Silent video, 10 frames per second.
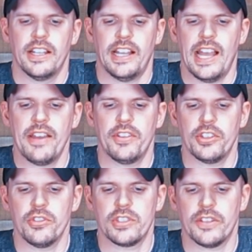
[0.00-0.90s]
I haven't
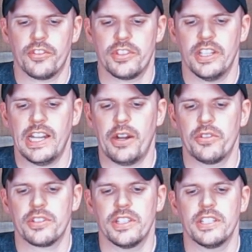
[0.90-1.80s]
used it for 10
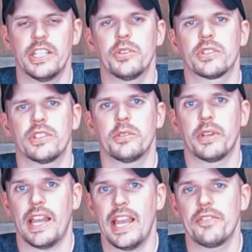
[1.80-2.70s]
hours continuously,
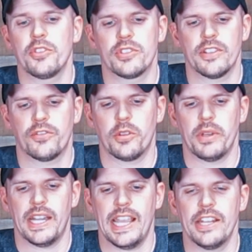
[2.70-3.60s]
but I have used it for
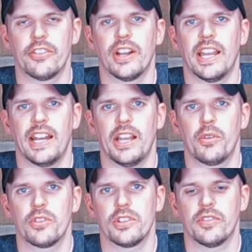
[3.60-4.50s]
about 8 or 9
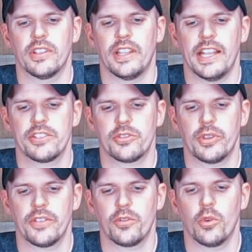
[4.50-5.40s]
hours over the last
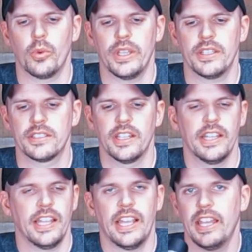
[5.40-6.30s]
3 or 4 weeks,
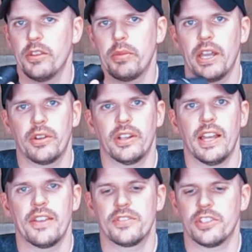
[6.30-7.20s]
and the battery
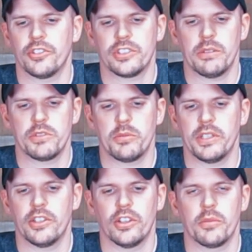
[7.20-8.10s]
life still seems to
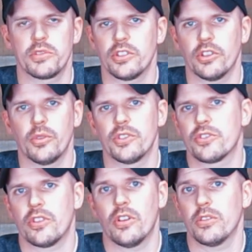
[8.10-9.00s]
be good. I'm still going
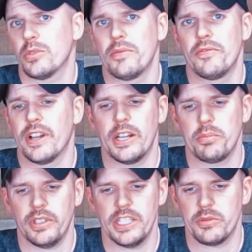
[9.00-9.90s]
strong, so I'm very
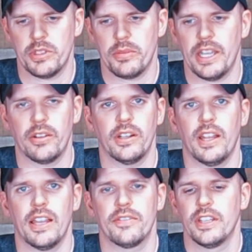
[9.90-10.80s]
pleased with the battery
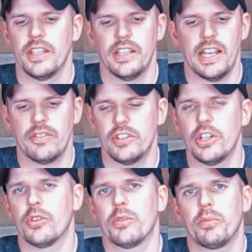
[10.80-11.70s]
life. I have
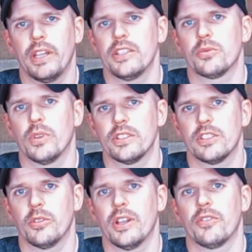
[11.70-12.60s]
no complaints
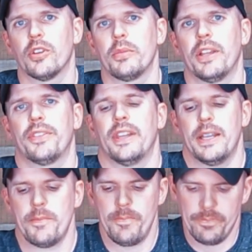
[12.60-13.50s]
whatsoever about that.